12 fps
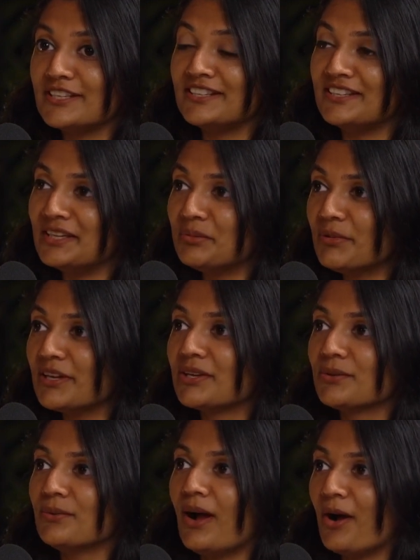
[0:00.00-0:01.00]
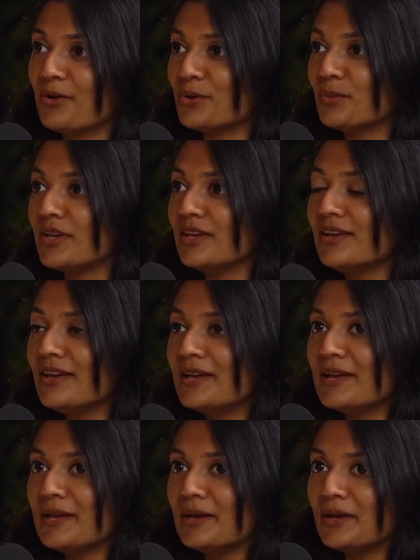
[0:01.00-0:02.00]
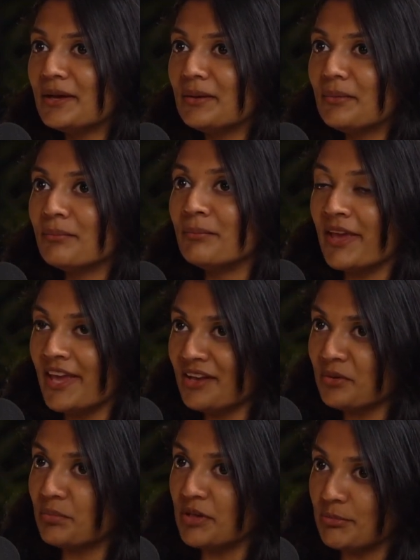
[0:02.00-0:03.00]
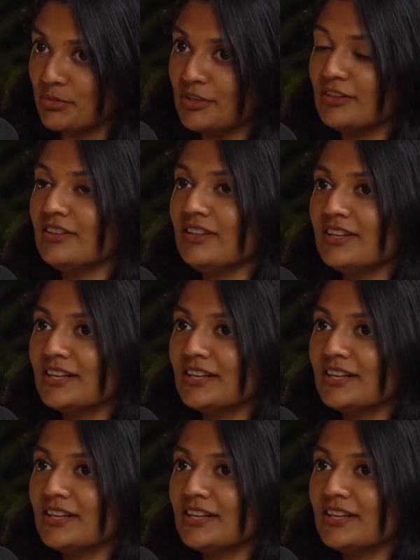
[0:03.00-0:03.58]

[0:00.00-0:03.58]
deep into how do we make people